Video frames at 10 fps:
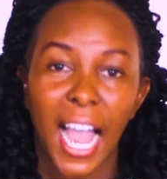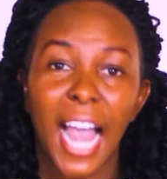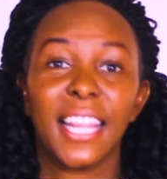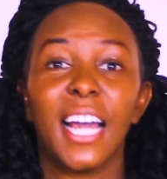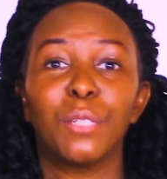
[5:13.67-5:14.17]

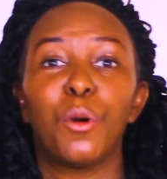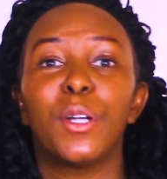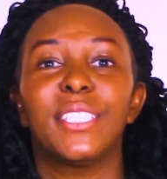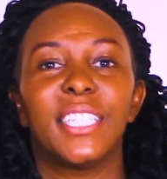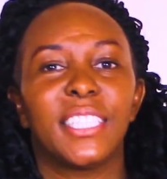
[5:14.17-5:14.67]
At that
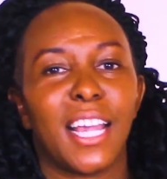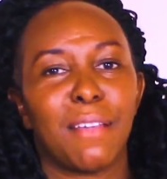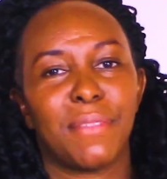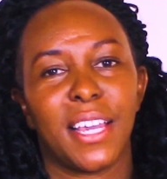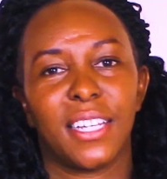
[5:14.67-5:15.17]
point in
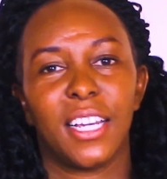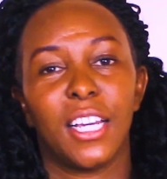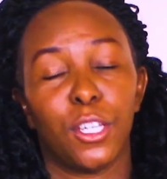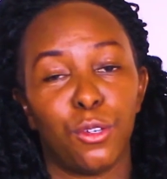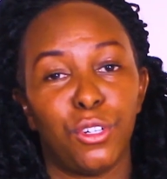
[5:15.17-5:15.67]
time, then
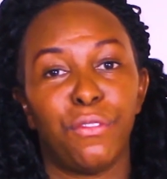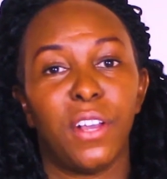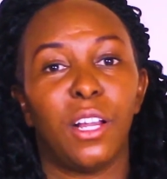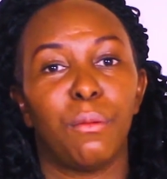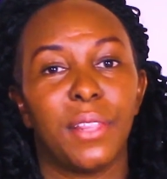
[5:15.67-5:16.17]
you
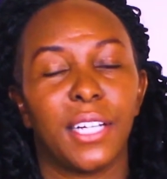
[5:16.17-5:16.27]
develop